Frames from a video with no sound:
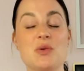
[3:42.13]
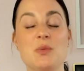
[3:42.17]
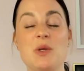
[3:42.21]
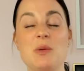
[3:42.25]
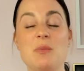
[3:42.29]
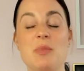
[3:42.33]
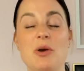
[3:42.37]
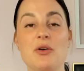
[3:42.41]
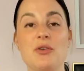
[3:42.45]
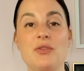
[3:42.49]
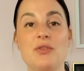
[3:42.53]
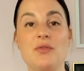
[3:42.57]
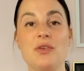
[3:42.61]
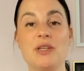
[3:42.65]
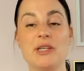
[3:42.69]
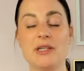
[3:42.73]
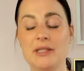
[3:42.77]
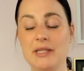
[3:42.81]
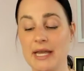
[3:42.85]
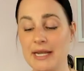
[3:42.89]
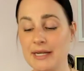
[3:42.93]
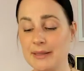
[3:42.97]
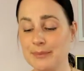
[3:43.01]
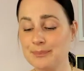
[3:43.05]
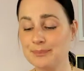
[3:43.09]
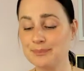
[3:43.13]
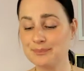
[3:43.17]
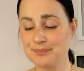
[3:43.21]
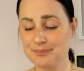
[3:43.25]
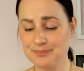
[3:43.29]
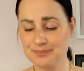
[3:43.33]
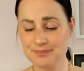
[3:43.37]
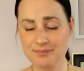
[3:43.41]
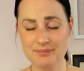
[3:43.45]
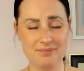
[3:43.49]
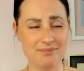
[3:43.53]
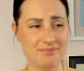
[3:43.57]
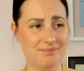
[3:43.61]
We both feel like
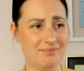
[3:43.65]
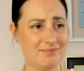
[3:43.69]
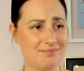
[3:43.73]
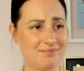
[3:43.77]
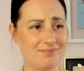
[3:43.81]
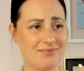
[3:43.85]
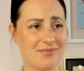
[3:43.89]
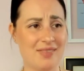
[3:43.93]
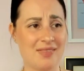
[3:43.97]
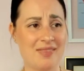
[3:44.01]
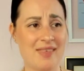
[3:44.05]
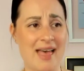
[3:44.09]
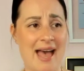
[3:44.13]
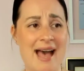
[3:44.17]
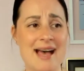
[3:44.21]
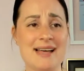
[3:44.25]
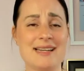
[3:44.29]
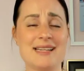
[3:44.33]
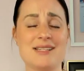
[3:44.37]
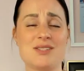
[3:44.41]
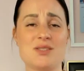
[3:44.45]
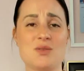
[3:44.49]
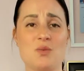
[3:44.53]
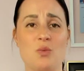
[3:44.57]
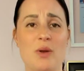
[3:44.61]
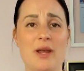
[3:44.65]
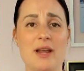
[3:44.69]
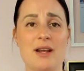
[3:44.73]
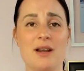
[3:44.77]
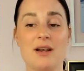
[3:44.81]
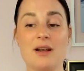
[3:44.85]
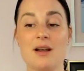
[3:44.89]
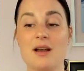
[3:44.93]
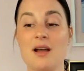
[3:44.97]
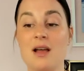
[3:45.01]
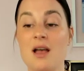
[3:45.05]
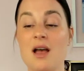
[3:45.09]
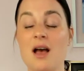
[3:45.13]
that is
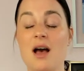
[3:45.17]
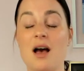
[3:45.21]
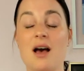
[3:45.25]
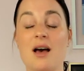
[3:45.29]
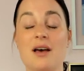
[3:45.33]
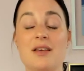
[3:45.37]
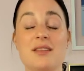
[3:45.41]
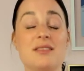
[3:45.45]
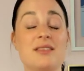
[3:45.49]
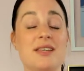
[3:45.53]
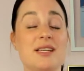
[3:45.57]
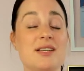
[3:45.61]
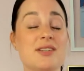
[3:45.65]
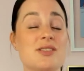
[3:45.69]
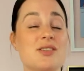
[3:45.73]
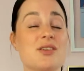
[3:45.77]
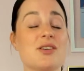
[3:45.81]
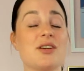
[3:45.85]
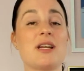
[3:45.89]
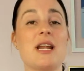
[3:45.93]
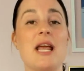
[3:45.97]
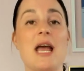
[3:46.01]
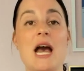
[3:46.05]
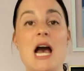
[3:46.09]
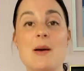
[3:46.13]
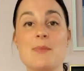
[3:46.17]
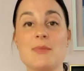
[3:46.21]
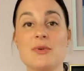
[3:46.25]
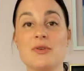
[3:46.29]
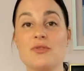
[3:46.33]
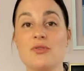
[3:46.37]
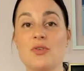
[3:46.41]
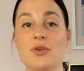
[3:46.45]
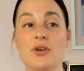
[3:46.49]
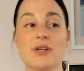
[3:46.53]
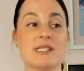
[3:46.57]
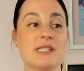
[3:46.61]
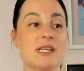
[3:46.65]
where things are going to happen
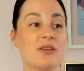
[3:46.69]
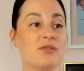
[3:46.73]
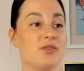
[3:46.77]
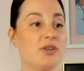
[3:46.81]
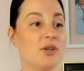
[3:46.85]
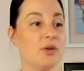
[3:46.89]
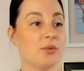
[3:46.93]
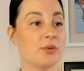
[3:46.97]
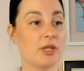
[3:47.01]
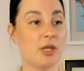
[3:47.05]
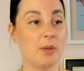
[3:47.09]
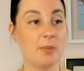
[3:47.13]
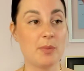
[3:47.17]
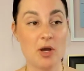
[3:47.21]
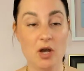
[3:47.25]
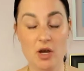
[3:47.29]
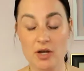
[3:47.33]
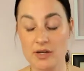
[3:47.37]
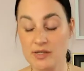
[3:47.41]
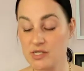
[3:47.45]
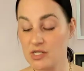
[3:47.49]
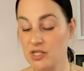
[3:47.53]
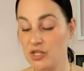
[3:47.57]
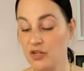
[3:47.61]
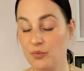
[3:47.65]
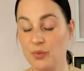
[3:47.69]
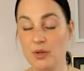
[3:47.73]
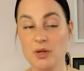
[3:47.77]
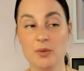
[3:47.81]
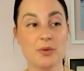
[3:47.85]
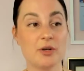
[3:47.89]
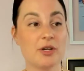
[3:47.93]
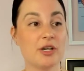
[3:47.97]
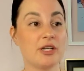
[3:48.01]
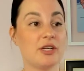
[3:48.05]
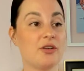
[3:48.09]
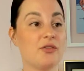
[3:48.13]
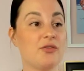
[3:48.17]
for us that feel really positive, where
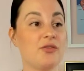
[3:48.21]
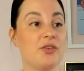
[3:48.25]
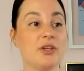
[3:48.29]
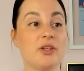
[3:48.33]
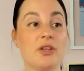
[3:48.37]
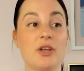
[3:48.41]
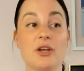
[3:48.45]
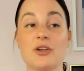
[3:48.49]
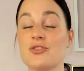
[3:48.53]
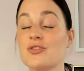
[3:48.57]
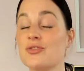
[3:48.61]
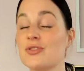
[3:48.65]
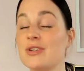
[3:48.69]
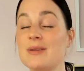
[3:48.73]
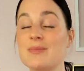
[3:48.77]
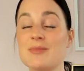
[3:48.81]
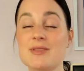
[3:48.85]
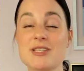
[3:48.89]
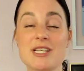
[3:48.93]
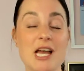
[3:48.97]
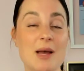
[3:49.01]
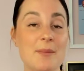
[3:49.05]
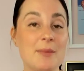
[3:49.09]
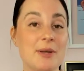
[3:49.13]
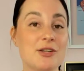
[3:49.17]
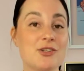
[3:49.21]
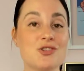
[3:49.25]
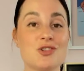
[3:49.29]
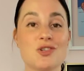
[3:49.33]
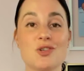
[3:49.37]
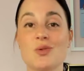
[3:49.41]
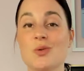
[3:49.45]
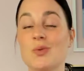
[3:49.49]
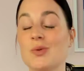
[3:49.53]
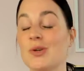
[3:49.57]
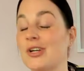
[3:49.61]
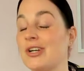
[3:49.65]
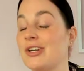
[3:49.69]
we're going to feel our dreams coming
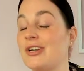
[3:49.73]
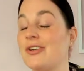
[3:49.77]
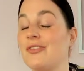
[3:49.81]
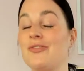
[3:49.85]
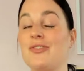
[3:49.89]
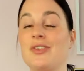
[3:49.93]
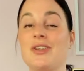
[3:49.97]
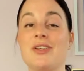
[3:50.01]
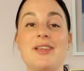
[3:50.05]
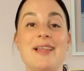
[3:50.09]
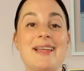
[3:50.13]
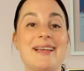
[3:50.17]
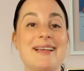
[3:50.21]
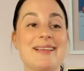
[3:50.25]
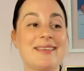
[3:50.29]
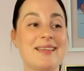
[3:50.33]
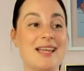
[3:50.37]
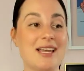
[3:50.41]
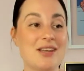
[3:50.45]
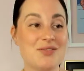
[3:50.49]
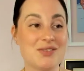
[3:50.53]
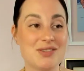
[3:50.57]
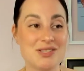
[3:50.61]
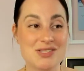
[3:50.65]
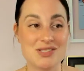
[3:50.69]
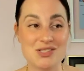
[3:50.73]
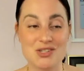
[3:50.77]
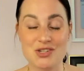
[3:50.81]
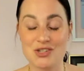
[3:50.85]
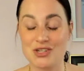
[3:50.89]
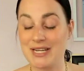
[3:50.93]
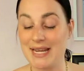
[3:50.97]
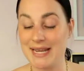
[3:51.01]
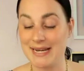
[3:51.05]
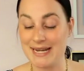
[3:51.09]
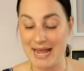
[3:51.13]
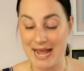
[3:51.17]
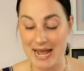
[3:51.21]
true. We're going to feel like life is good
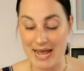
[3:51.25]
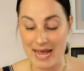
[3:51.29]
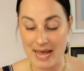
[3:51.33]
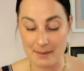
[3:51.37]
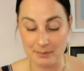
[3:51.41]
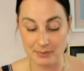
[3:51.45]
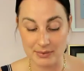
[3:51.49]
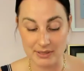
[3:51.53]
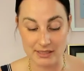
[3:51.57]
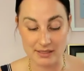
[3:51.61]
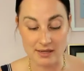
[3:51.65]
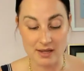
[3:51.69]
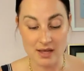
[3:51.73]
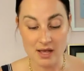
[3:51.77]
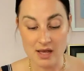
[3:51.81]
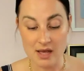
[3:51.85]
and happy.